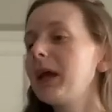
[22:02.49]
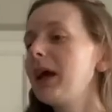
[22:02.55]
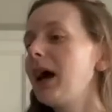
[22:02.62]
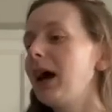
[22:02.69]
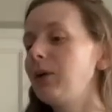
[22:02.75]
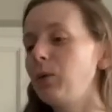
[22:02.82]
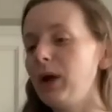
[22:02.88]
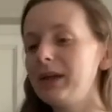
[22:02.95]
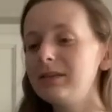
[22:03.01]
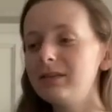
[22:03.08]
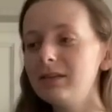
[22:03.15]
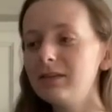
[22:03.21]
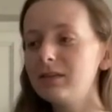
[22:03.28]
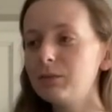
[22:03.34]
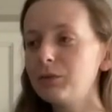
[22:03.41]
I went and
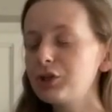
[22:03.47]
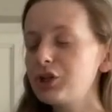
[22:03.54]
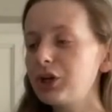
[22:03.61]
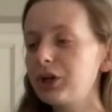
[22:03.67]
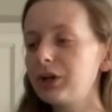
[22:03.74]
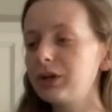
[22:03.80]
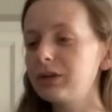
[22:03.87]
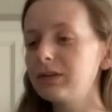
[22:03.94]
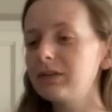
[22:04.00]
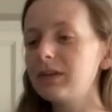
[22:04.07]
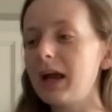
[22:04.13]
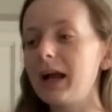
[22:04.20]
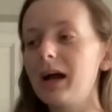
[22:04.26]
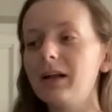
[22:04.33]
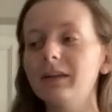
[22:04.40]
did some returns.
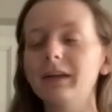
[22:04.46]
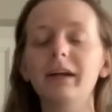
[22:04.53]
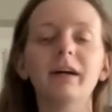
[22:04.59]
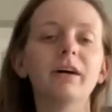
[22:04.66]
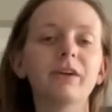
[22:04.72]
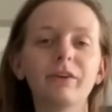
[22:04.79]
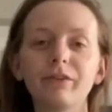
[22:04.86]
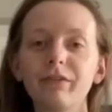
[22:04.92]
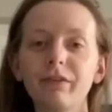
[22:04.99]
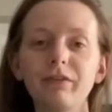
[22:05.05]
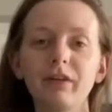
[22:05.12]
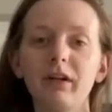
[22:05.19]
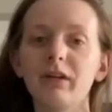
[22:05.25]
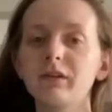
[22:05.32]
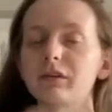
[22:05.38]
I got like
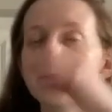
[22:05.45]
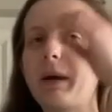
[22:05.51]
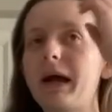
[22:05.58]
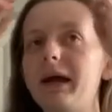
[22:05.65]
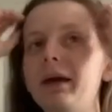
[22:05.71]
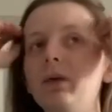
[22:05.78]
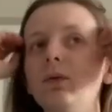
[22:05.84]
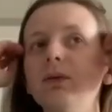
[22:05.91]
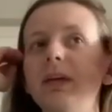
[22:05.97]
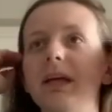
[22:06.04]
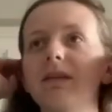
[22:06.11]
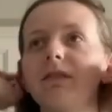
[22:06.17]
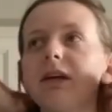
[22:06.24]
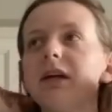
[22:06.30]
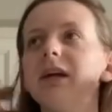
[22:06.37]
$150 back at Old
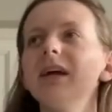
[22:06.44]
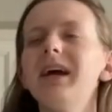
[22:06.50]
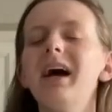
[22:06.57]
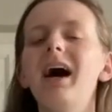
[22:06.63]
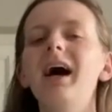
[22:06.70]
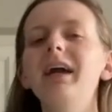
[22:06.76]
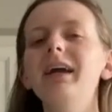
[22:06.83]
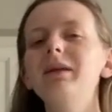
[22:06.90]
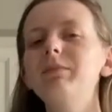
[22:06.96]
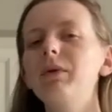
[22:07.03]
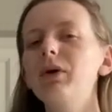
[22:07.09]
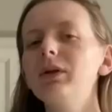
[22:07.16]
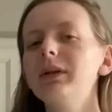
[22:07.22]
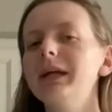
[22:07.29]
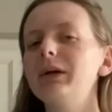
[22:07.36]
Navy. I had
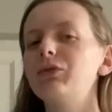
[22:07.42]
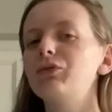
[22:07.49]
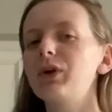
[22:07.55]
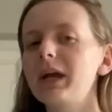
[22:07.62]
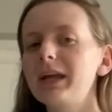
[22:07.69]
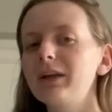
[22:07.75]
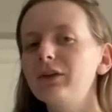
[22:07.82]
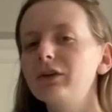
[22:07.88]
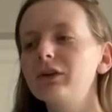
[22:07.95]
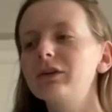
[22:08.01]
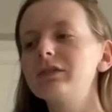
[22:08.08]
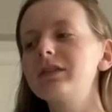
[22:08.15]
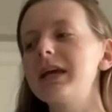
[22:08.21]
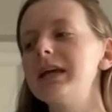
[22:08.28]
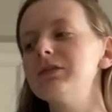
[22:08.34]
bought like
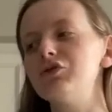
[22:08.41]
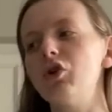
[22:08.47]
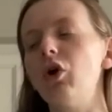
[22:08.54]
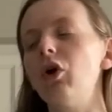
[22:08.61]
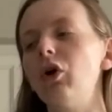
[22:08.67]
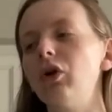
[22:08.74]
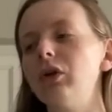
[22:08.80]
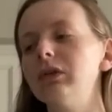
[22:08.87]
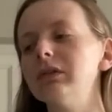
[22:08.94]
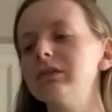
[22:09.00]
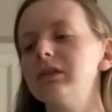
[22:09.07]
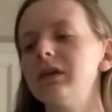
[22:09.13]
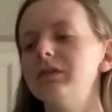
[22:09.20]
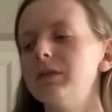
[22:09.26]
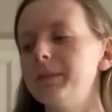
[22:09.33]
regulars and talls
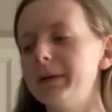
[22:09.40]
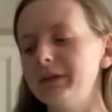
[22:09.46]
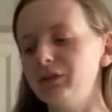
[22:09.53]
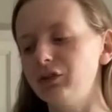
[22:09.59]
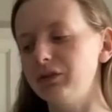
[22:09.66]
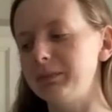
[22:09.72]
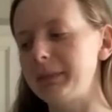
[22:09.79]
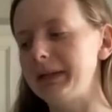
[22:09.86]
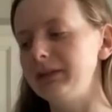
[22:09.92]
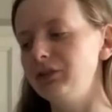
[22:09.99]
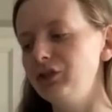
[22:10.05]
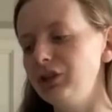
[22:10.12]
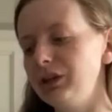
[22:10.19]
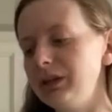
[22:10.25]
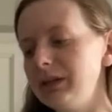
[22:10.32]
of a bunch of my
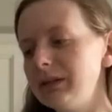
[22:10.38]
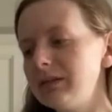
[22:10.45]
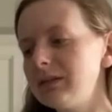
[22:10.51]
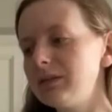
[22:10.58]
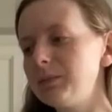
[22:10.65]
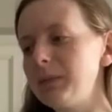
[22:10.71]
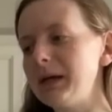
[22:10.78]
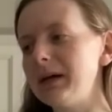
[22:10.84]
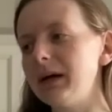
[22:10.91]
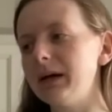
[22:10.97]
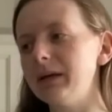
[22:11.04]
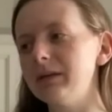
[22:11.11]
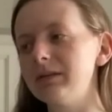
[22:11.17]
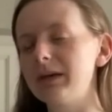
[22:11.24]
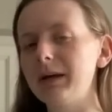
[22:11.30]
jeans
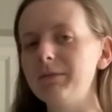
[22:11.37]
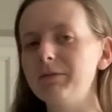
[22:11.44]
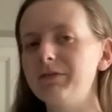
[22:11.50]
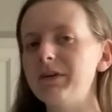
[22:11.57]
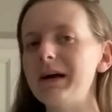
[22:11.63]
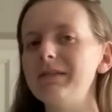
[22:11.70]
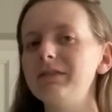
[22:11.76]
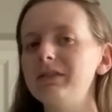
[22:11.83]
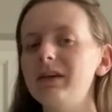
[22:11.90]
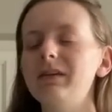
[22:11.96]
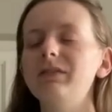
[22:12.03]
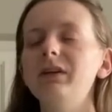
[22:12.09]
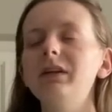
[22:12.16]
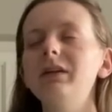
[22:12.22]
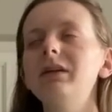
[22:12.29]
because I'm
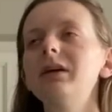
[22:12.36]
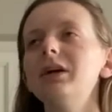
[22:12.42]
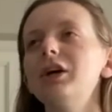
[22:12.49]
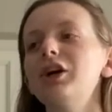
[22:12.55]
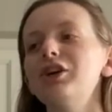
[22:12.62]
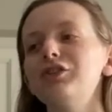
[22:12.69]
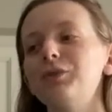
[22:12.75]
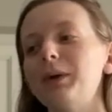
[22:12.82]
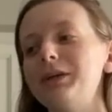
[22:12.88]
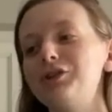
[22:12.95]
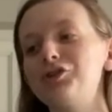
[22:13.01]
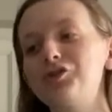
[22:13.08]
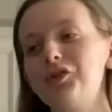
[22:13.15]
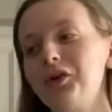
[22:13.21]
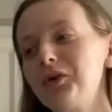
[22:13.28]
5'7". So I
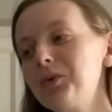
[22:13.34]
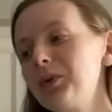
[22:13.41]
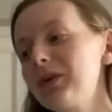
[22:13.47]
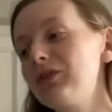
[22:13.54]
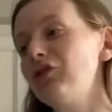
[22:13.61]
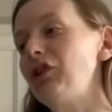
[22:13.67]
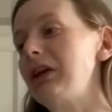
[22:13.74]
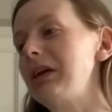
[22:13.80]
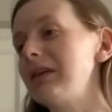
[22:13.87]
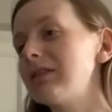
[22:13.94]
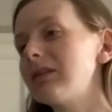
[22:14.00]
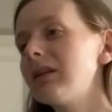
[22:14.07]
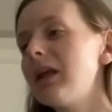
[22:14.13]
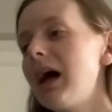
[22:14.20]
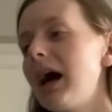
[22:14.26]
struggle with jeans a
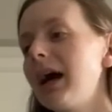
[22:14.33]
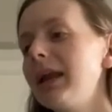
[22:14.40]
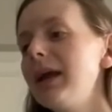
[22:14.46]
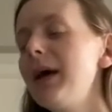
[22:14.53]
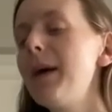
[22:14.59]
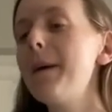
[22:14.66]
lot.